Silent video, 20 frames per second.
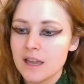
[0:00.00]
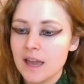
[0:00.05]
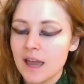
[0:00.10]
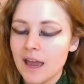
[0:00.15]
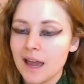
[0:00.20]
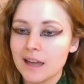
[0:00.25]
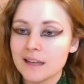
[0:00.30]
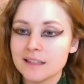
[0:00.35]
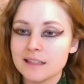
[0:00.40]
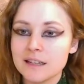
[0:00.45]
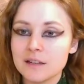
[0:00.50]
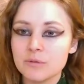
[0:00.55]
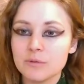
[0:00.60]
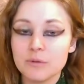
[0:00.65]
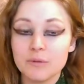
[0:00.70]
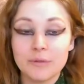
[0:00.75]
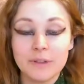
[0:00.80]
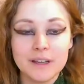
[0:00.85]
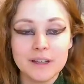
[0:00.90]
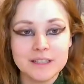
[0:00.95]
and it
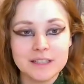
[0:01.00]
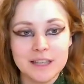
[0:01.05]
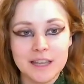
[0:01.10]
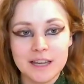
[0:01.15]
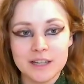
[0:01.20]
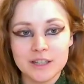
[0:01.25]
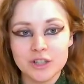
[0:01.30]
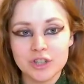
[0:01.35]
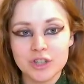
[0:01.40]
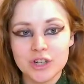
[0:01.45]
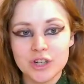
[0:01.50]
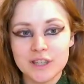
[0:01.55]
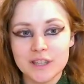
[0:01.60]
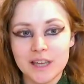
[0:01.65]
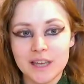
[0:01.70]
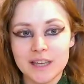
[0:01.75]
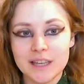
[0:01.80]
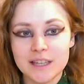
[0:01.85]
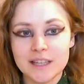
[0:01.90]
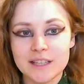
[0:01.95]
reflects the energy
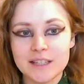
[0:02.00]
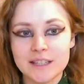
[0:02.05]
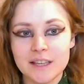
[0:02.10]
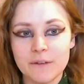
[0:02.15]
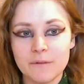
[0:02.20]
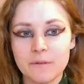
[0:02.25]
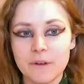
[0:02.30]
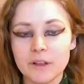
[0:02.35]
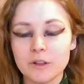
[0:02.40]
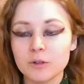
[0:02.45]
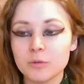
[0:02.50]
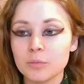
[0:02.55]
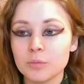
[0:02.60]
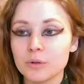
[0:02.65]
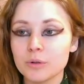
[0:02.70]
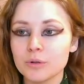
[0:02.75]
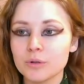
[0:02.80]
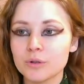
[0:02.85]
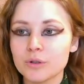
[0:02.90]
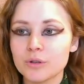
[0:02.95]
that is
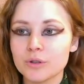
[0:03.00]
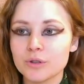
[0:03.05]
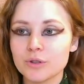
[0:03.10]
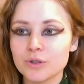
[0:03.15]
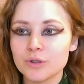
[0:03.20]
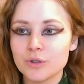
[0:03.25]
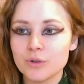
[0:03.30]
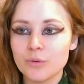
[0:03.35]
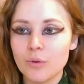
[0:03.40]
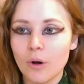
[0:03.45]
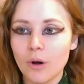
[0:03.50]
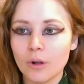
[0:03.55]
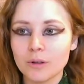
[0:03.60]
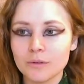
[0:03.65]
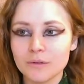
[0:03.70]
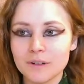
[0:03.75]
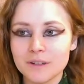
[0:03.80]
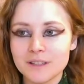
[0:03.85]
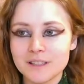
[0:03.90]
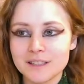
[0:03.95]
available to all
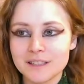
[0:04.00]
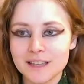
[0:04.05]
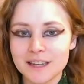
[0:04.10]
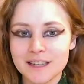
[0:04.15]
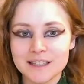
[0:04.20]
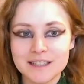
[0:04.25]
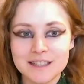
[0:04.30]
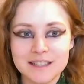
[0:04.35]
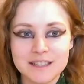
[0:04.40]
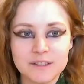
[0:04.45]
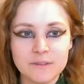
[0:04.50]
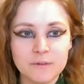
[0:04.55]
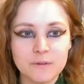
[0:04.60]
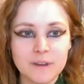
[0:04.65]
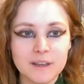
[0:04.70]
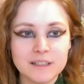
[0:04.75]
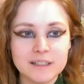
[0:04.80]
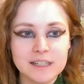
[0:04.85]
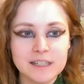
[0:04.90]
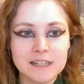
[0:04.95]
of us and is
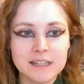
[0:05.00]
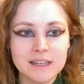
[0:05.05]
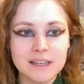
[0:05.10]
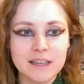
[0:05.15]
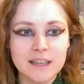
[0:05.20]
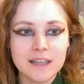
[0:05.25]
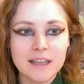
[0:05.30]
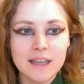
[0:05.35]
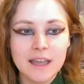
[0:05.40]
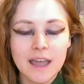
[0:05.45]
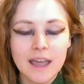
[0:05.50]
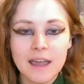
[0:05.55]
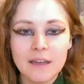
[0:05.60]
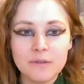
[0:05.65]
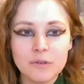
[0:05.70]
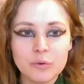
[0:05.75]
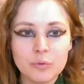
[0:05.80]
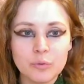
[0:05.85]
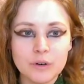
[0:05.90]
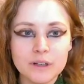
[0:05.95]
affecting
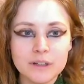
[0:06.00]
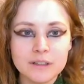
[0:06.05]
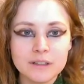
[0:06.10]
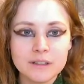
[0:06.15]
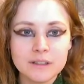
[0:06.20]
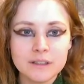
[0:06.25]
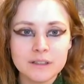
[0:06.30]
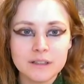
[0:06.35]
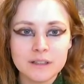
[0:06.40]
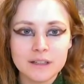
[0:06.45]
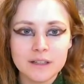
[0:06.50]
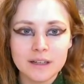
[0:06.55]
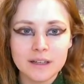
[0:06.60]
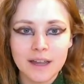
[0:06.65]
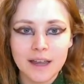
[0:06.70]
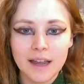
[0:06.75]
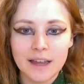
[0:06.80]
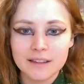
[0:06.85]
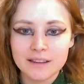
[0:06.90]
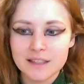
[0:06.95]
everyone
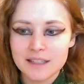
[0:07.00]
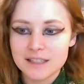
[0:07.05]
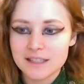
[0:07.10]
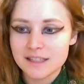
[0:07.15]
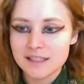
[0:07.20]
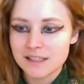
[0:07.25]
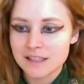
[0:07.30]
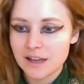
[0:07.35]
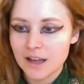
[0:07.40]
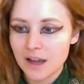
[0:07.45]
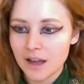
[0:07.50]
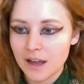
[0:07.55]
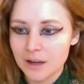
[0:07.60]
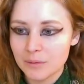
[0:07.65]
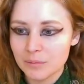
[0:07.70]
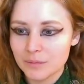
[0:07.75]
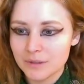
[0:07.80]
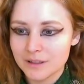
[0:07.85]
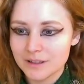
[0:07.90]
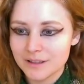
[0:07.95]
at this
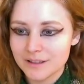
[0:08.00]
time.